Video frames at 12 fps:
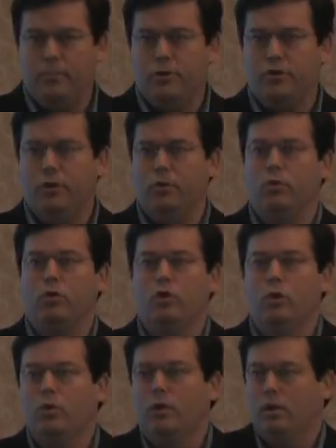number 2,
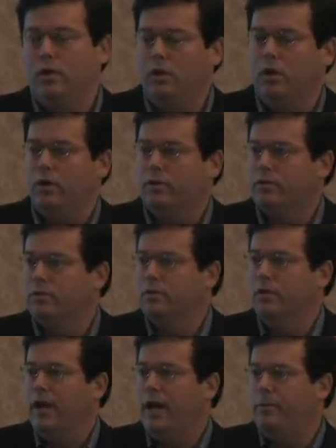Google Alerts.
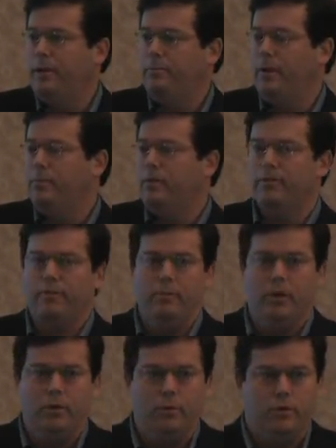How many people are
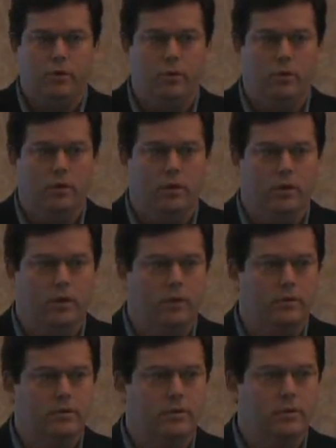familiar with Google
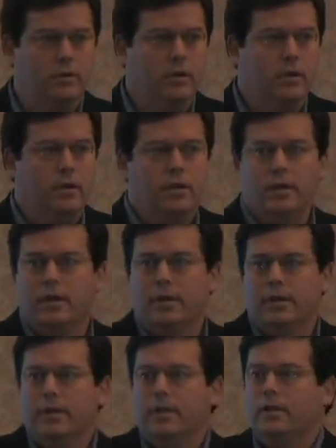Alerts?
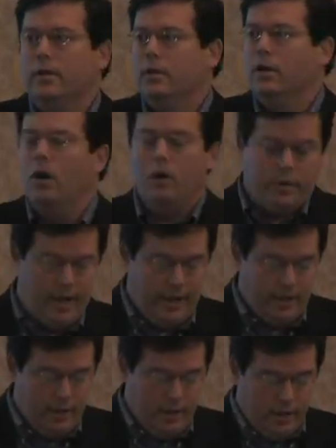
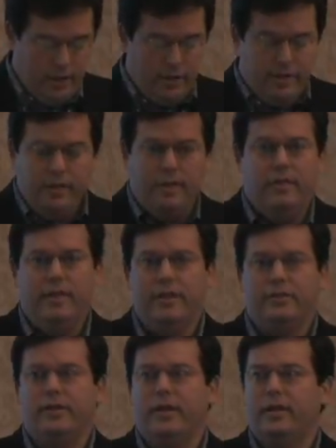Okay,
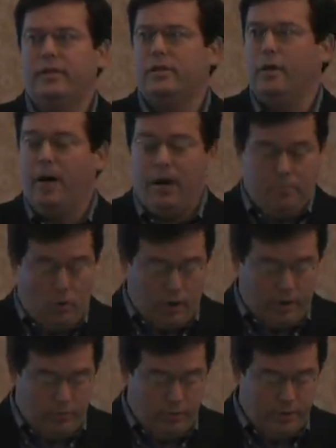this is about
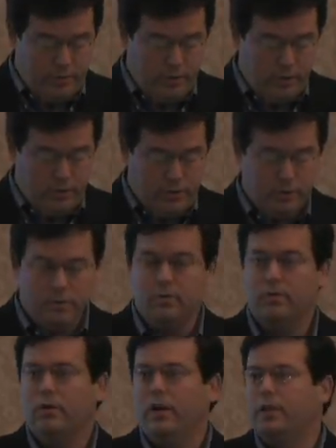market research.
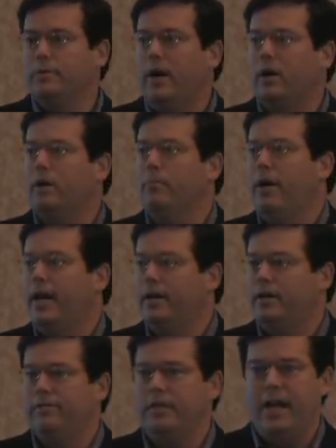It's about
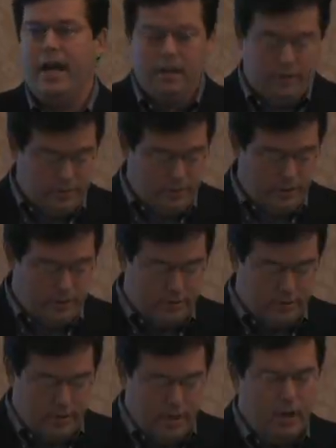competitive
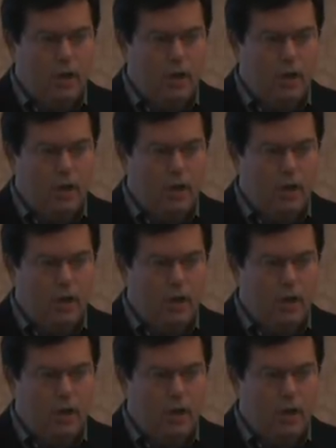analysis.